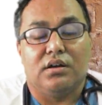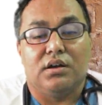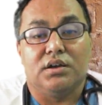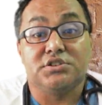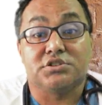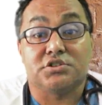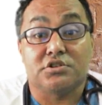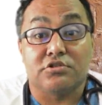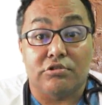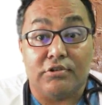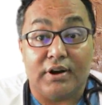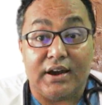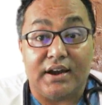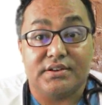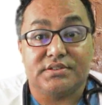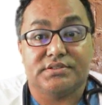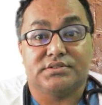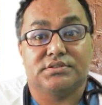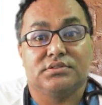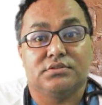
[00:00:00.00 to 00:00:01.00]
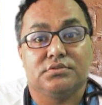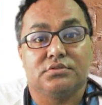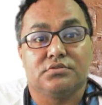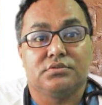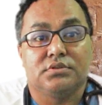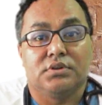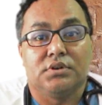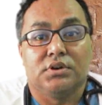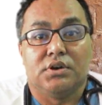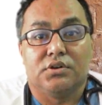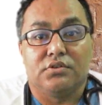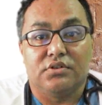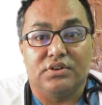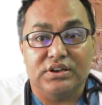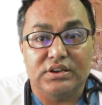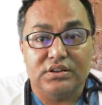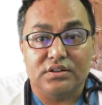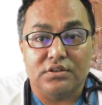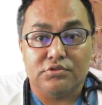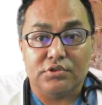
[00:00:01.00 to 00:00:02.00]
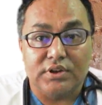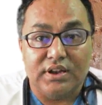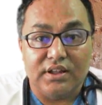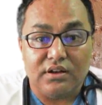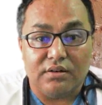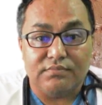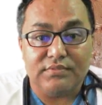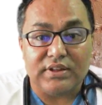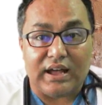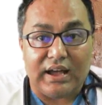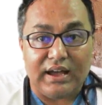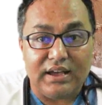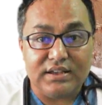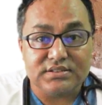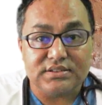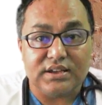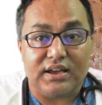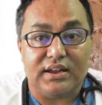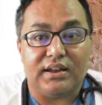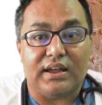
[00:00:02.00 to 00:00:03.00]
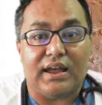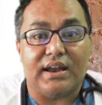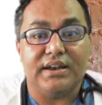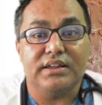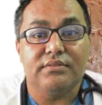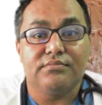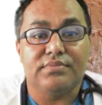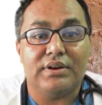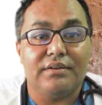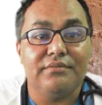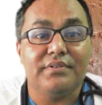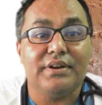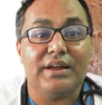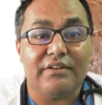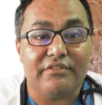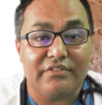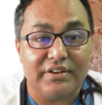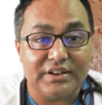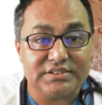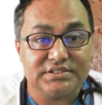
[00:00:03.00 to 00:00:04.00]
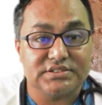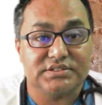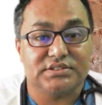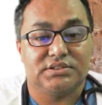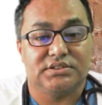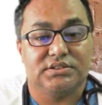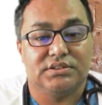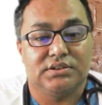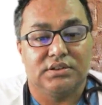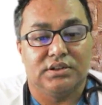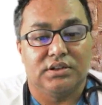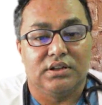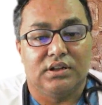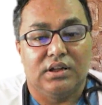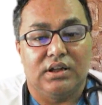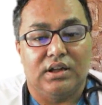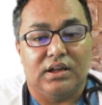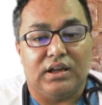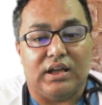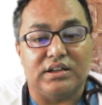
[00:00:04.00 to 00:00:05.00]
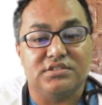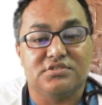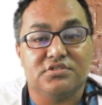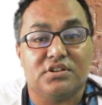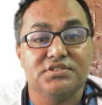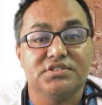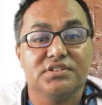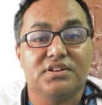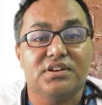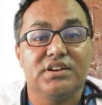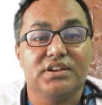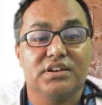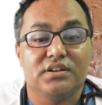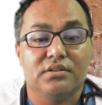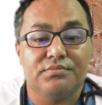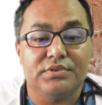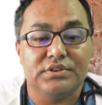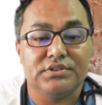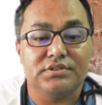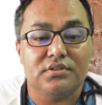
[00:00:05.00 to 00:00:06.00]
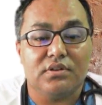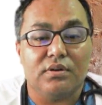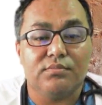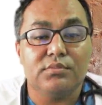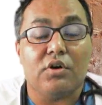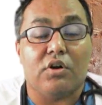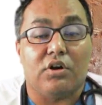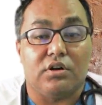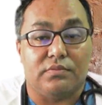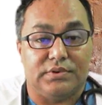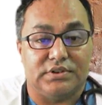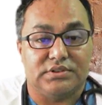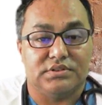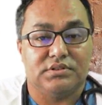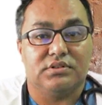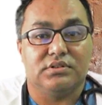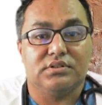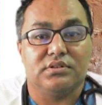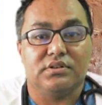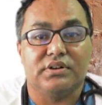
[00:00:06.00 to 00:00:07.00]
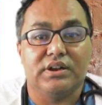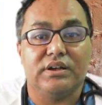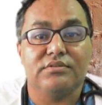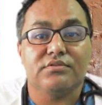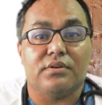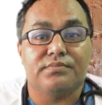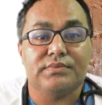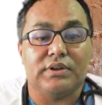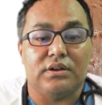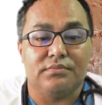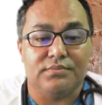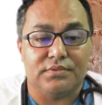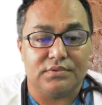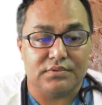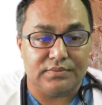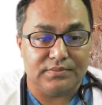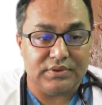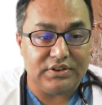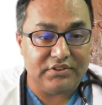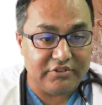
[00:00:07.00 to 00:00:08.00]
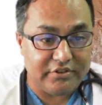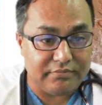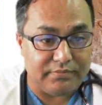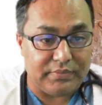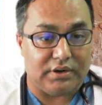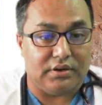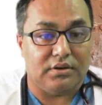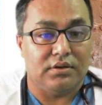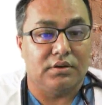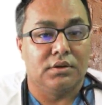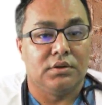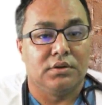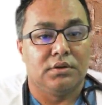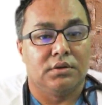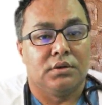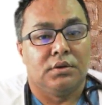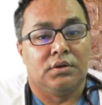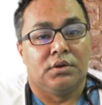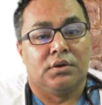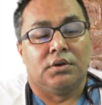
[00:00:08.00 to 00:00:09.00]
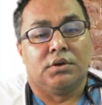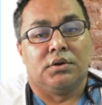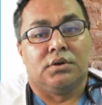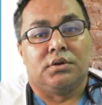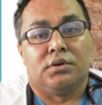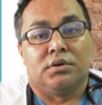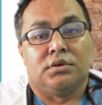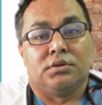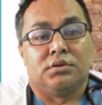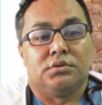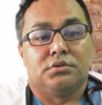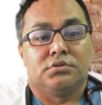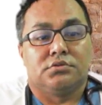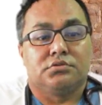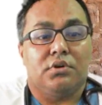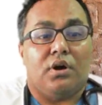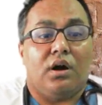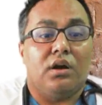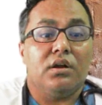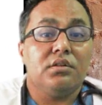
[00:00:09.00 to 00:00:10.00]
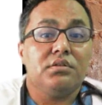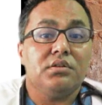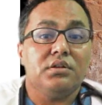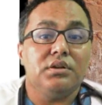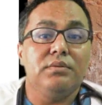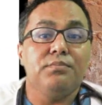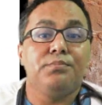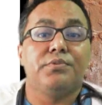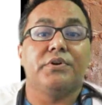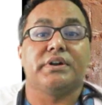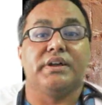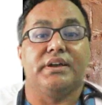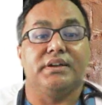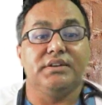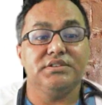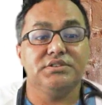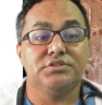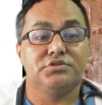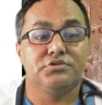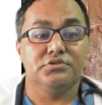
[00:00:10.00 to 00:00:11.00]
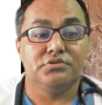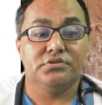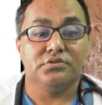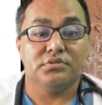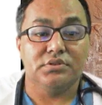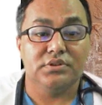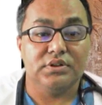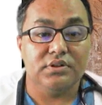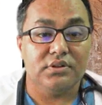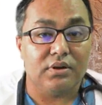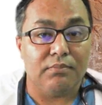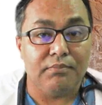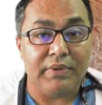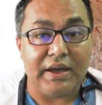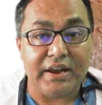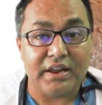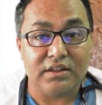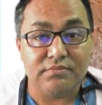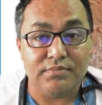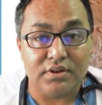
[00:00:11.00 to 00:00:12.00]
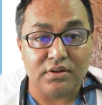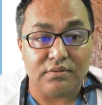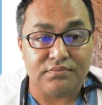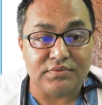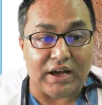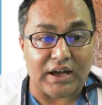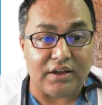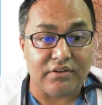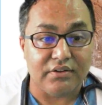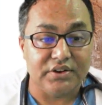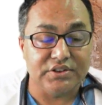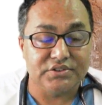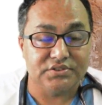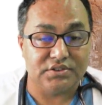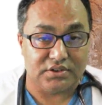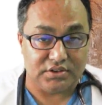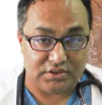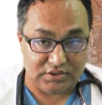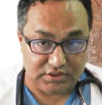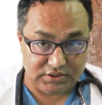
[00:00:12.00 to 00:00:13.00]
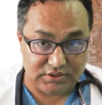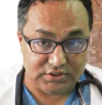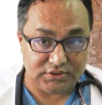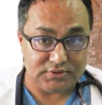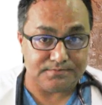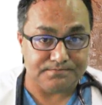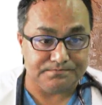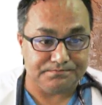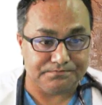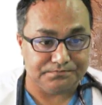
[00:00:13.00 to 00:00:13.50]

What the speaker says: steroids to decrease the swelling of the eyes and anti-inflammatory effects, and surgical decompression of the orbits. The Graves' ophthalmopathy treatment. So another important issue in the management of thyroid disorder is